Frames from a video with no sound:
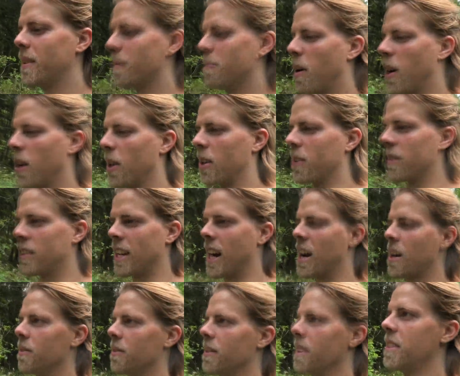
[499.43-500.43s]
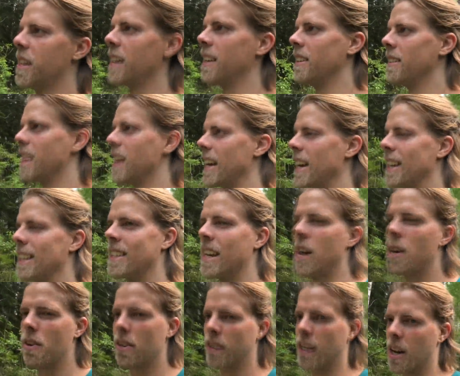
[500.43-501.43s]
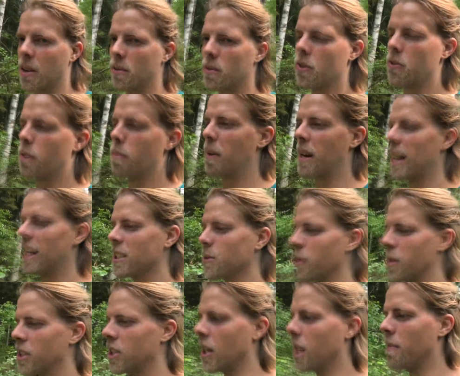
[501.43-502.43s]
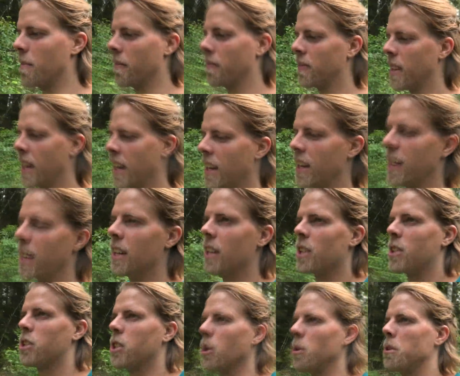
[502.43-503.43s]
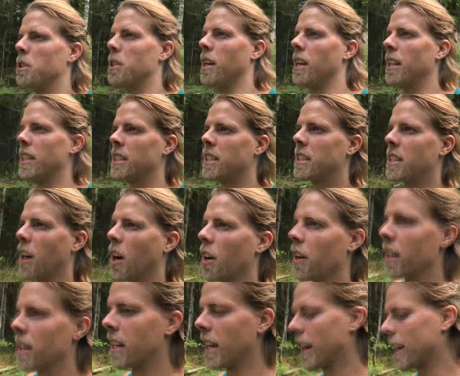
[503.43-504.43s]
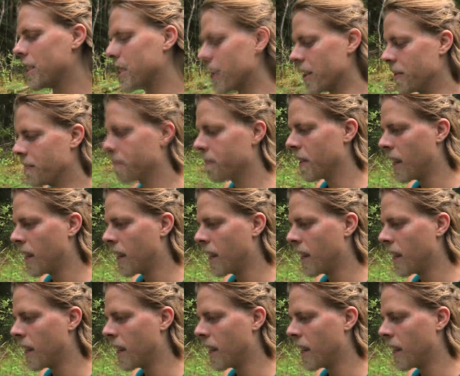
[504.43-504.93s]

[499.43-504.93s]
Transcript: part of a town, then they tear it down to replace with some socialist architecture.